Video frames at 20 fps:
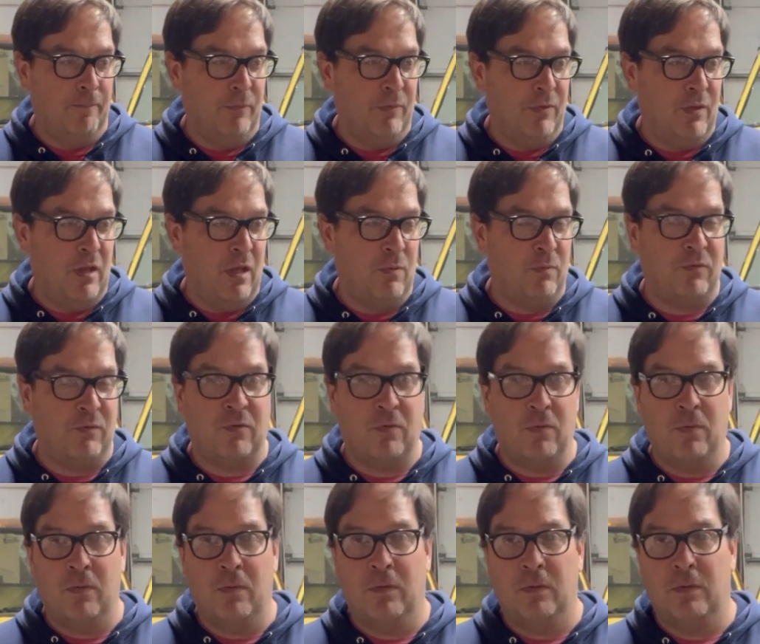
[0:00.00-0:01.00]
That was
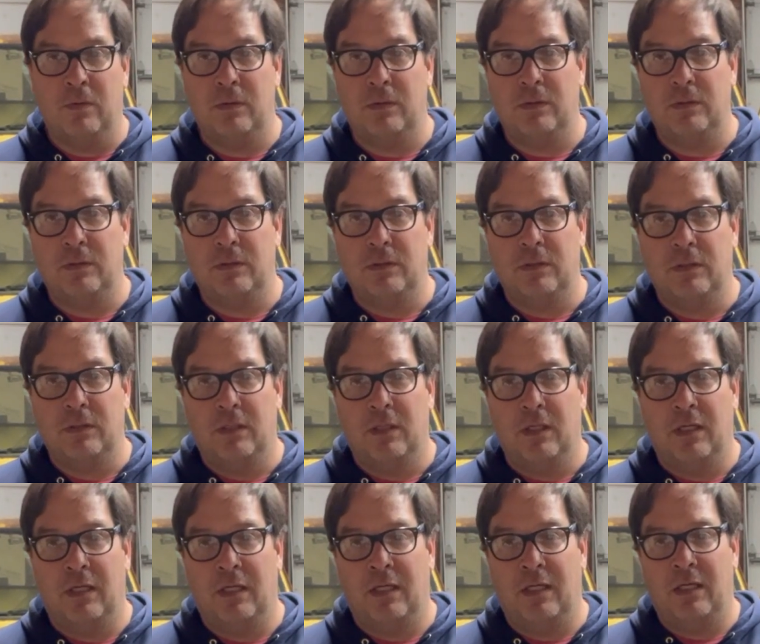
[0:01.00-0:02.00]
cool.
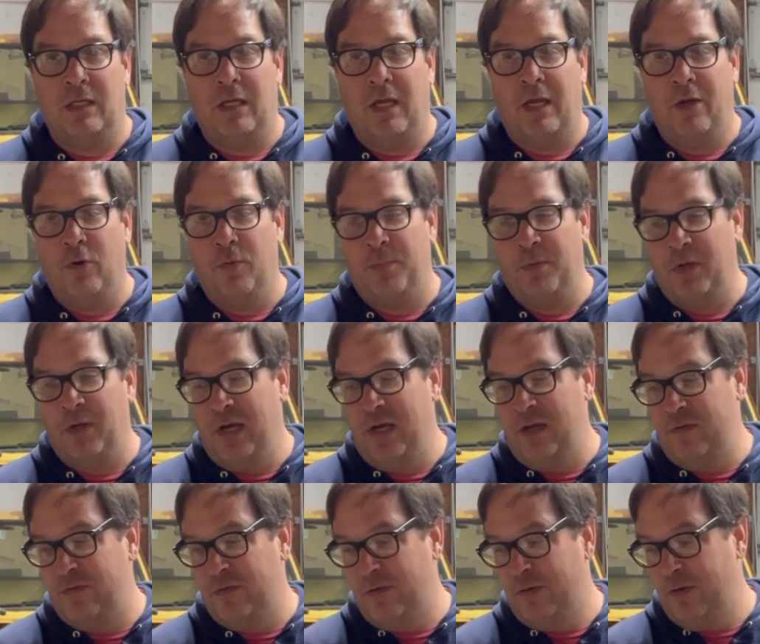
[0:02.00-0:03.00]
I hope you
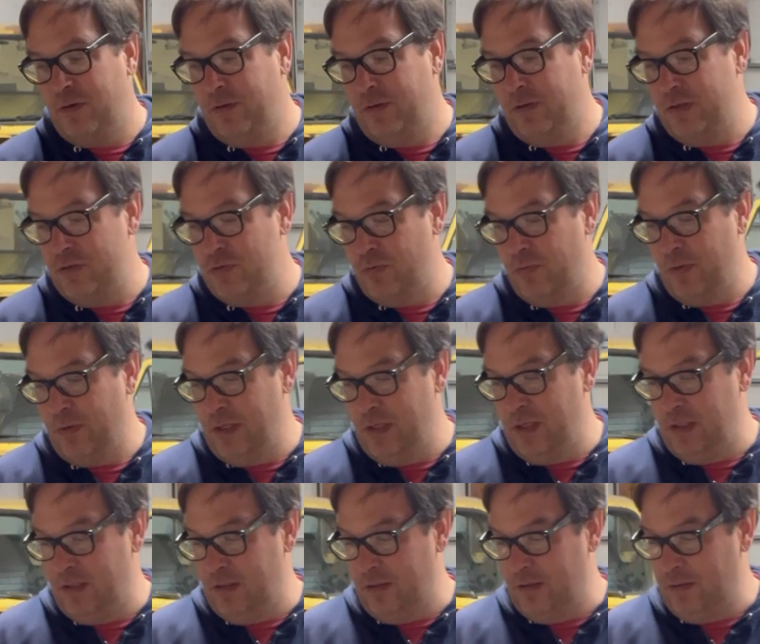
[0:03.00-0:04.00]
guys are enjoying it.